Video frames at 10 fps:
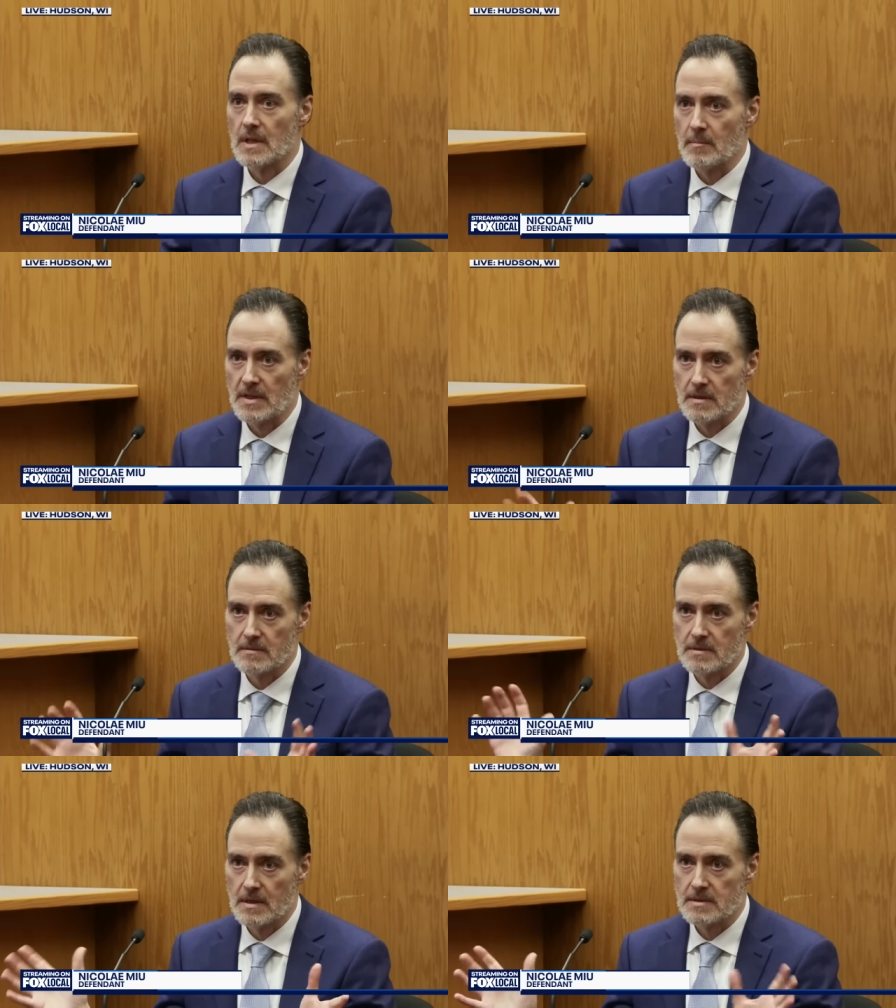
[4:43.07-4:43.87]
I mean, the,
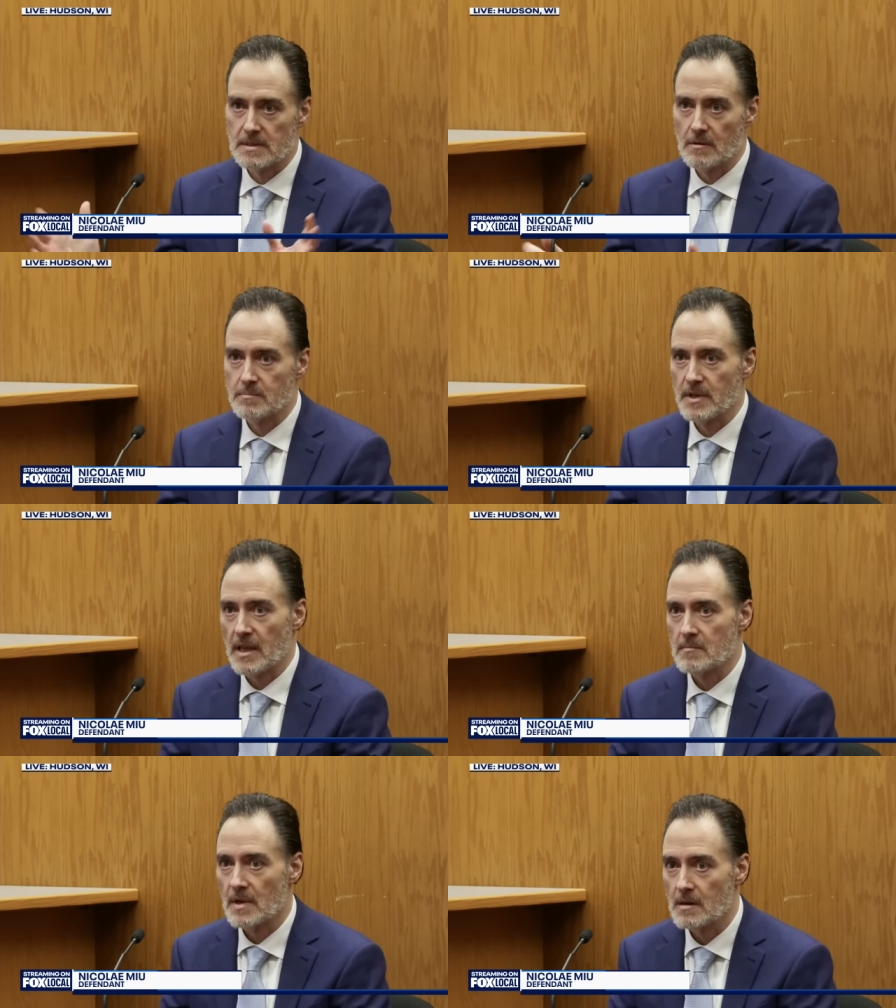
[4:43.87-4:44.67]
the sound
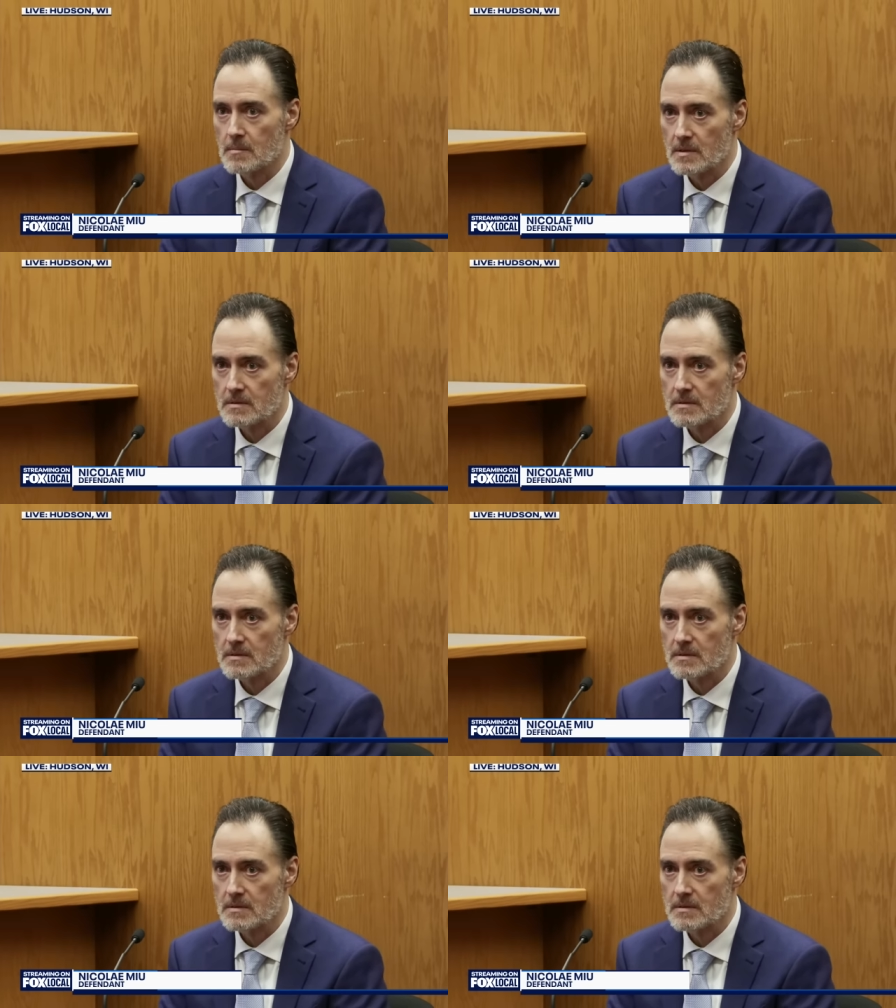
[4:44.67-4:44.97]
became garbled.